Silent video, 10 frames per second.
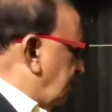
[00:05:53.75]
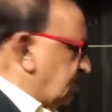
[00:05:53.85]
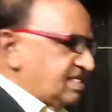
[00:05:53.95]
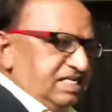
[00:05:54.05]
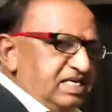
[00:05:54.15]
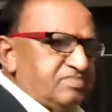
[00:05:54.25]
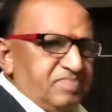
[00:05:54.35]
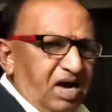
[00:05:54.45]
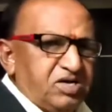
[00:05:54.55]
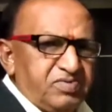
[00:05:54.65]
it
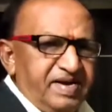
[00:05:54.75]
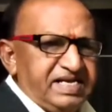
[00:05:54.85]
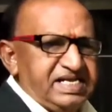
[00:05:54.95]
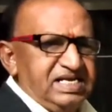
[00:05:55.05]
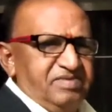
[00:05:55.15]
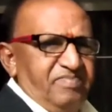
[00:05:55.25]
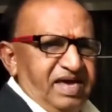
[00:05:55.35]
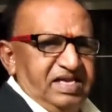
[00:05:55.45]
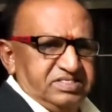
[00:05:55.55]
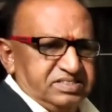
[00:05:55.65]
automatically
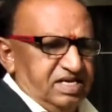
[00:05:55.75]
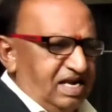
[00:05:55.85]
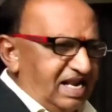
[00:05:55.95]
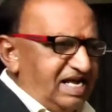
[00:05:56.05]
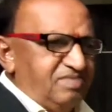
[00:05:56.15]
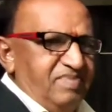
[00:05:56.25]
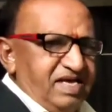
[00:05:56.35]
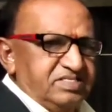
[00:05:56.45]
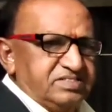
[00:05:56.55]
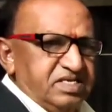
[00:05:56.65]
means, line
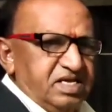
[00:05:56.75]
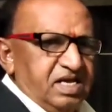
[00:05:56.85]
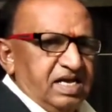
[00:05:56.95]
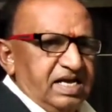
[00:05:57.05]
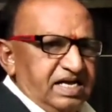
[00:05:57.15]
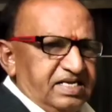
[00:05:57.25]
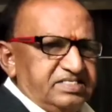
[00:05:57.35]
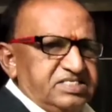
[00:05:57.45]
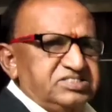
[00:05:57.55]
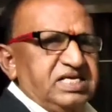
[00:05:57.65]
means it
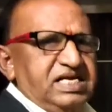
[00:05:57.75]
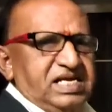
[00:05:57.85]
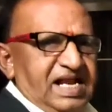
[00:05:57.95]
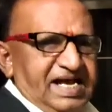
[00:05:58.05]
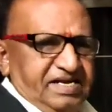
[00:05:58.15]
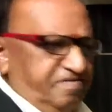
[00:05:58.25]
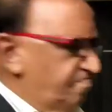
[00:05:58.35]
is a straight line.